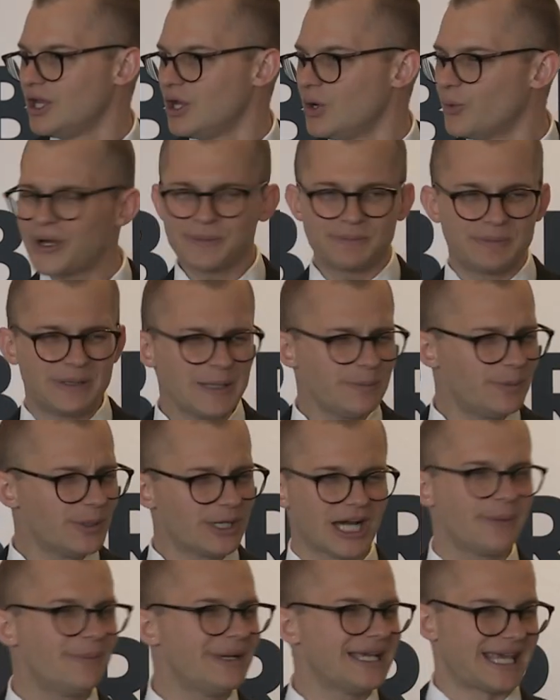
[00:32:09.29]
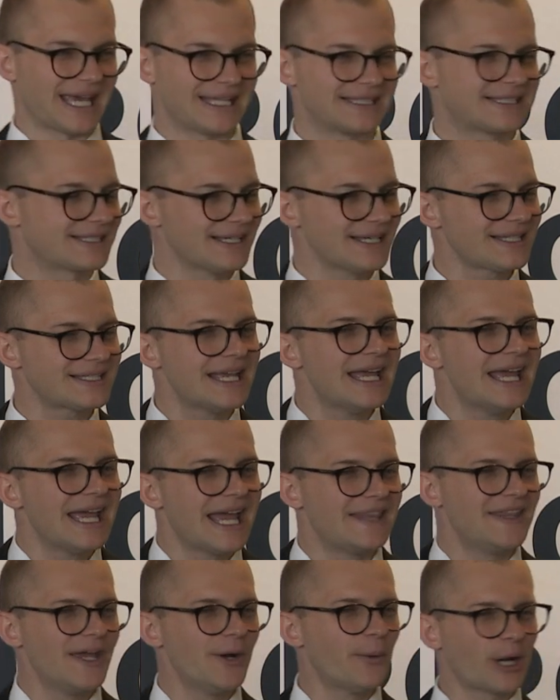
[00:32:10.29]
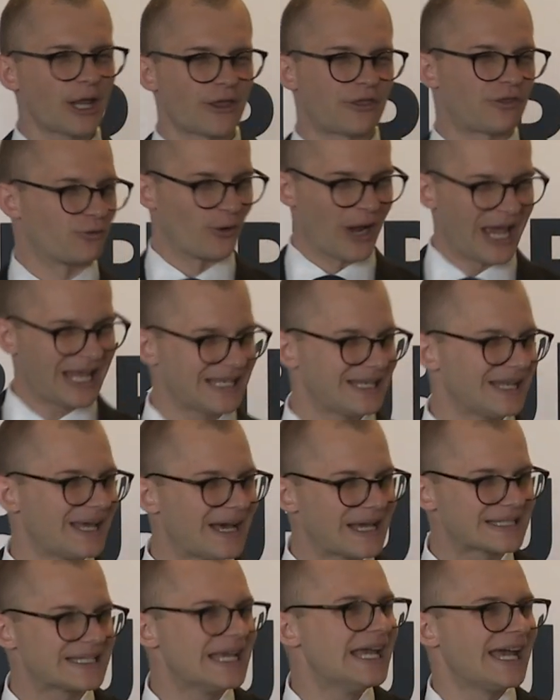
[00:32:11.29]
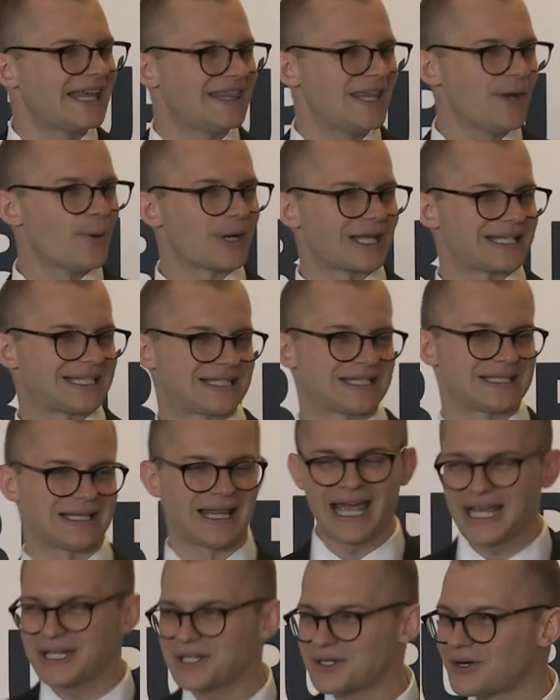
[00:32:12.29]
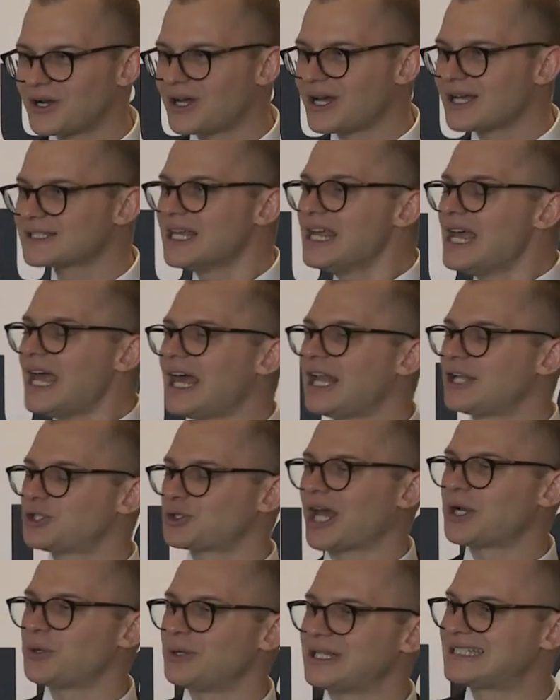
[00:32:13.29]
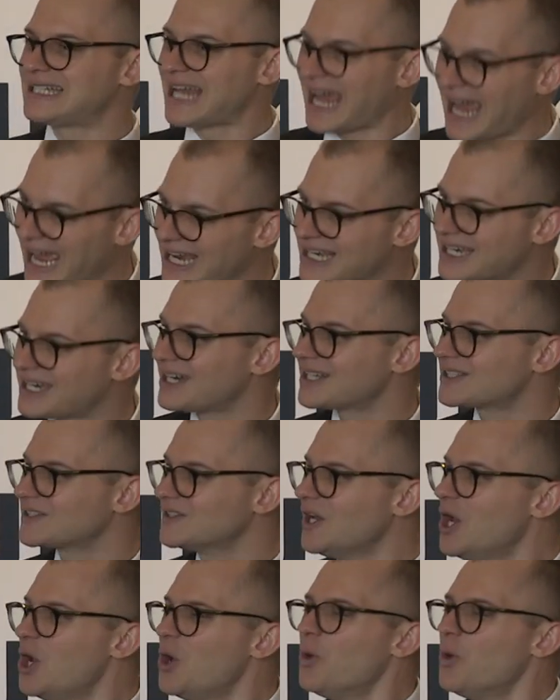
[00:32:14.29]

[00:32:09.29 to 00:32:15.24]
When people come against us and they want to threaten us and they want to slander us and try to attack us,